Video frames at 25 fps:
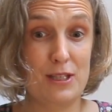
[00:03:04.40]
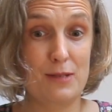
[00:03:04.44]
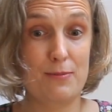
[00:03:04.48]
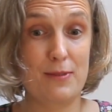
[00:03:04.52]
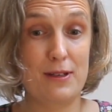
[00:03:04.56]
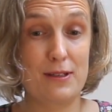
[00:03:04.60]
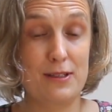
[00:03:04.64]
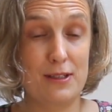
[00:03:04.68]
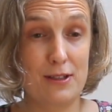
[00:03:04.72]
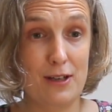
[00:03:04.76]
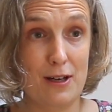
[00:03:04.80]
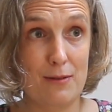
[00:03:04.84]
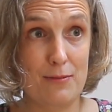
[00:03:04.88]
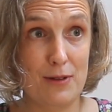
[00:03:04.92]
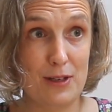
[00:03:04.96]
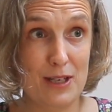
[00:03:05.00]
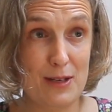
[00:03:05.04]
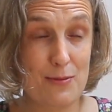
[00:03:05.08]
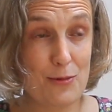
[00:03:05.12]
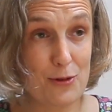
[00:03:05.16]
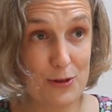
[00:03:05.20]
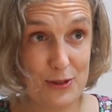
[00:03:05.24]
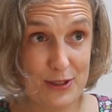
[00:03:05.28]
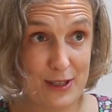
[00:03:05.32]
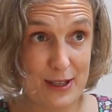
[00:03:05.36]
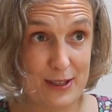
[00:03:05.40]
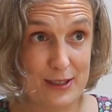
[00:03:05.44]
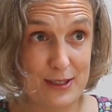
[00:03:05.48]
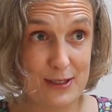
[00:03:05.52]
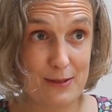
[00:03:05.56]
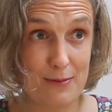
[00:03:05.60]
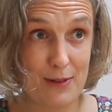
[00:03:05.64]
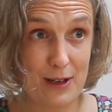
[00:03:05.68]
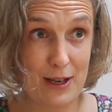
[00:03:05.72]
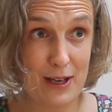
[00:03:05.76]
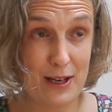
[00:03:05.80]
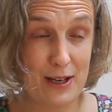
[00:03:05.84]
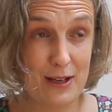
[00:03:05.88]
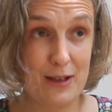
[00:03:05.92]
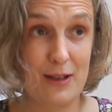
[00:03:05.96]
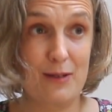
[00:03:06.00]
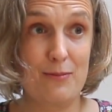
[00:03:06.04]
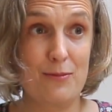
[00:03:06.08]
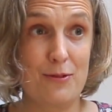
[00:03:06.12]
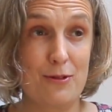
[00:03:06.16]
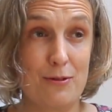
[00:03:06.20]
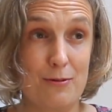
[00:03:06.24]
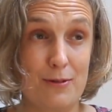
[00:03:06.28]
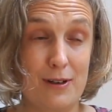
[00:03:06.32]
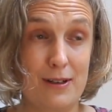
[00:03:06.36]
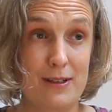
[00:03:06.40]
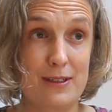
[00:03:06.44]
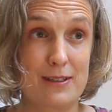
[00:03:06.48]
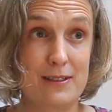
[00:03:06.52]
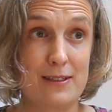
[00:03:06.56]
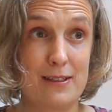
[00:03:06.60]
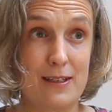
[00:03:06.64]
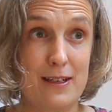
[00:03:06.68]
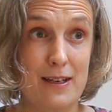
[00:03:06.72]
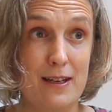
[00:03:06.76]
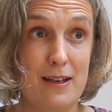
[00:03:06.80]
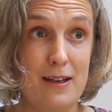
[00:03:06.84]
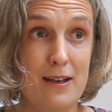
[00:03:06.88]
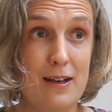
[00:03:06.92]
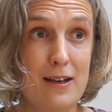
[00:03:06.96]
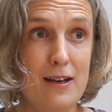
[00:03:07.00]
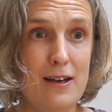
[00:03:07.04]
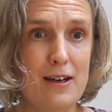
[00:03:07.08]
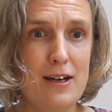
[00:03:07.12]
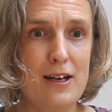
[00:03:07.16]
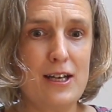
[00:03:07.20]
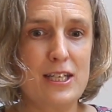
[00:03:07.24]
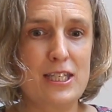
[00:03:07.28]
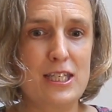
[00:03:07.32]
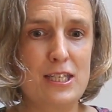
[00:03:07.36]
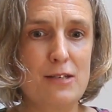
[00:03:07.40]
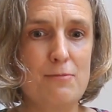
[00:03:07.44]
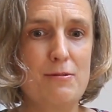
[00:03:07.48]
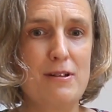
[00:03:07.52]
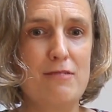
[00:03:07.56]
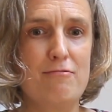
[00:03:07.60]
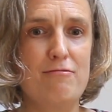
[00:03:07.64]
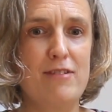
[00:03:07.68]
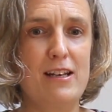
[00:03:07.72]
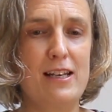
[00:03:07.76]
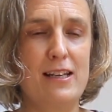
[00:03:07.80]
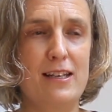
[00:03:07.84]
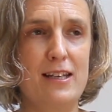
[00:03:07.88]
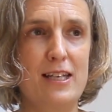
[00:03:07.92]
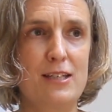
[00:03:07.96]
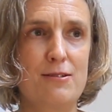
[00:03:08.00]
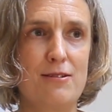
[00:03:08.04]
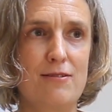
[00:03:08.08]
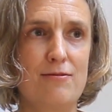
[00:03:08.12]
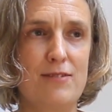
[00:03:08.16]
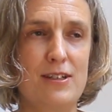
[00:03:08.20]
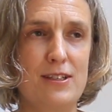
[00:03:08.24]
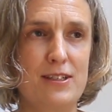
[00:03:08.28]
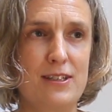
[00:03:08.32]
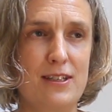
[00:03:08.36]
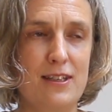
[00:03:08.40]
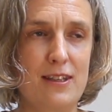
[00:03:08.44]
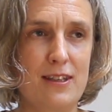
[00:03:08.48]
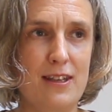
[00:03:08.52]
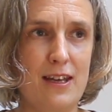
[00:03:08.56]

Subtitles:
spending our money more sensibly and more wisely? Do we really need to invest in